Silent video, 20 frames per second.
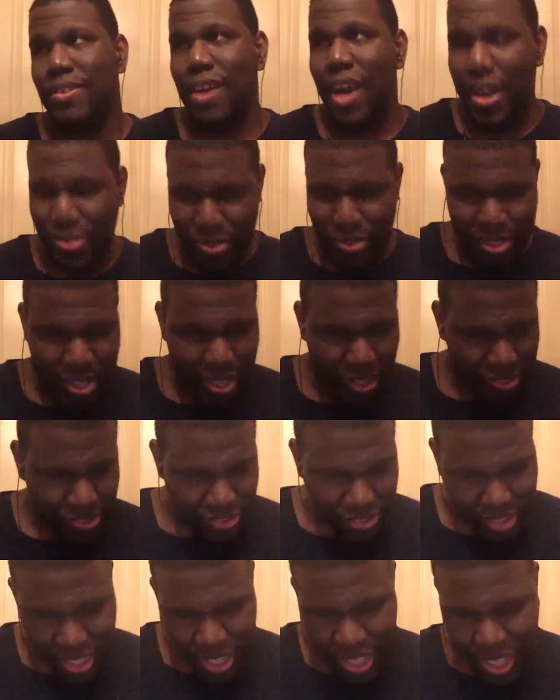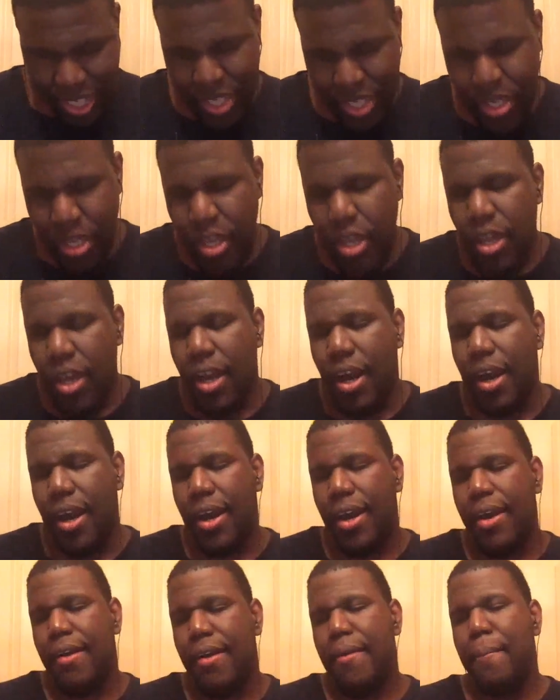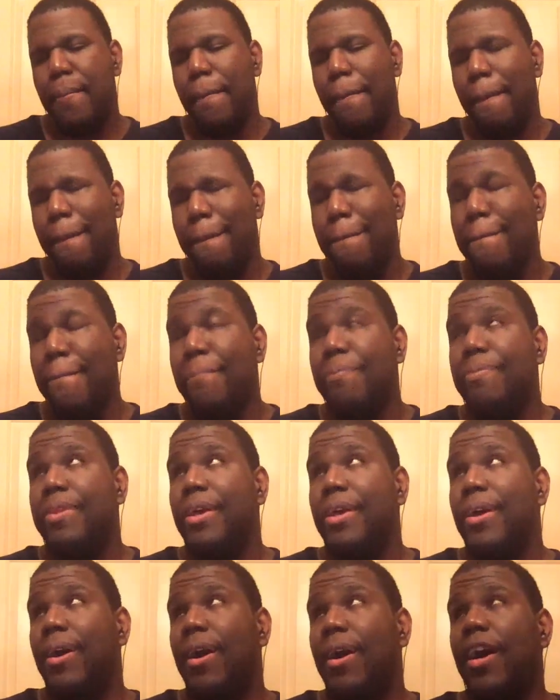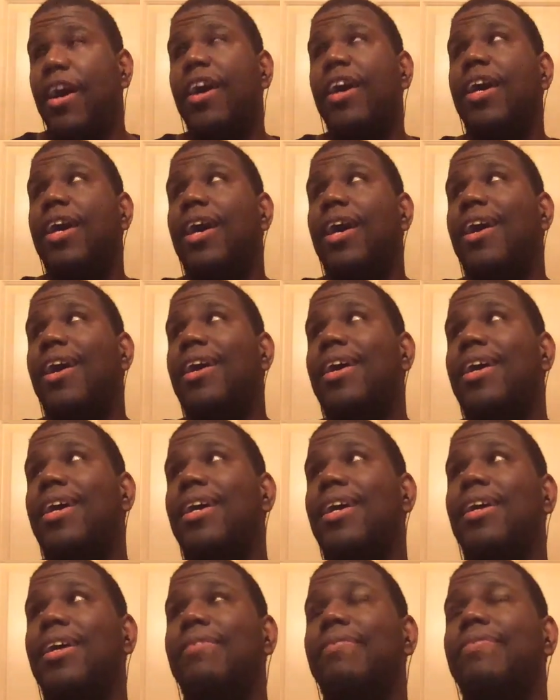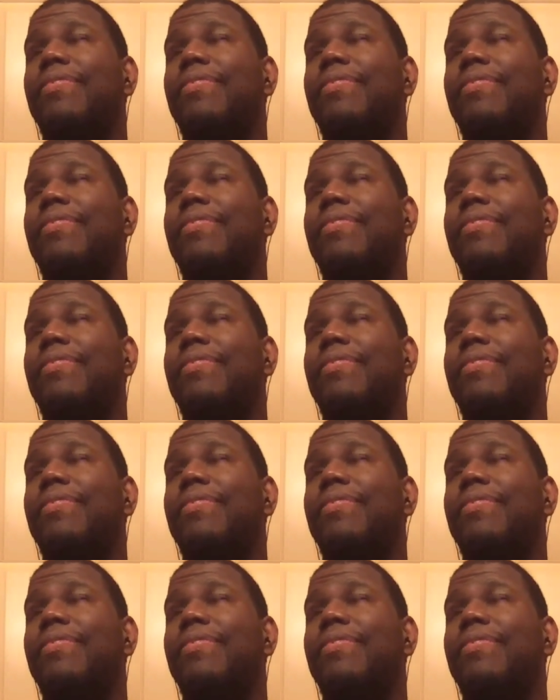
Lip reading: High School DxD. Um, uh,